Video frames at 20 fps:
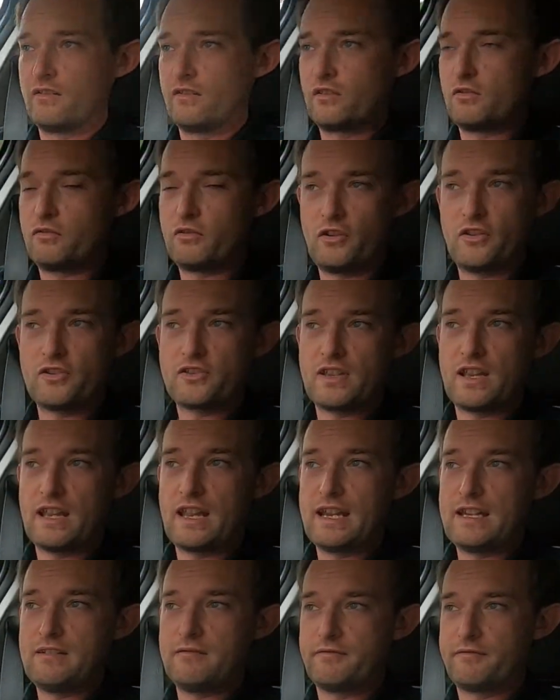cross the
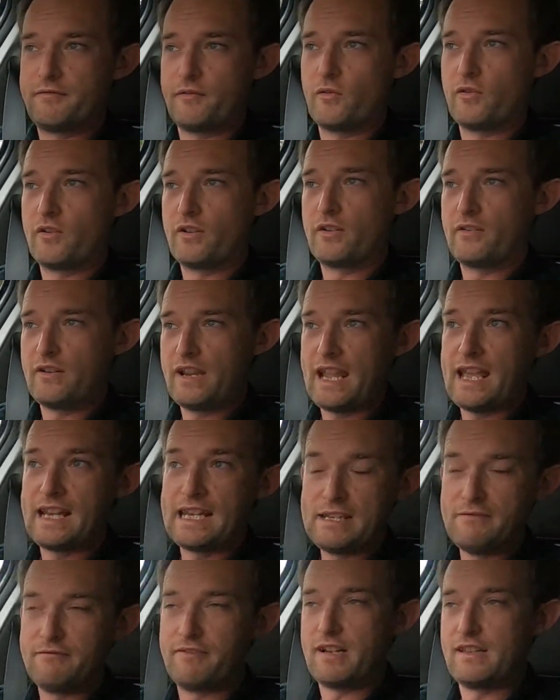line for
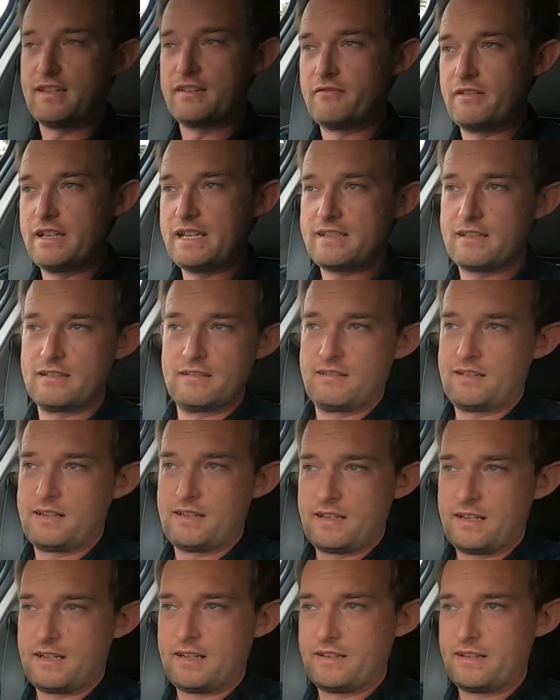any valid reason,
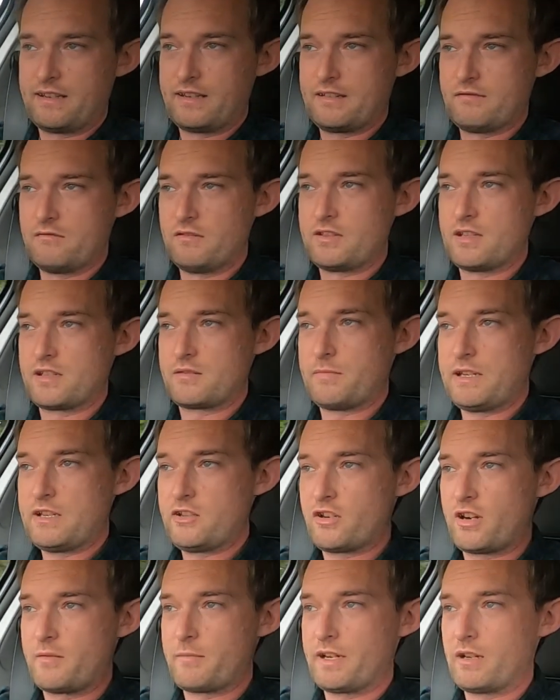and it would just be
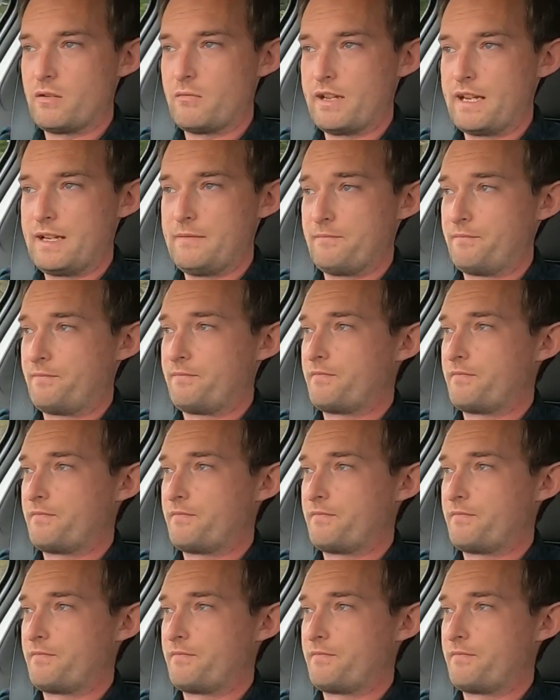chirping away.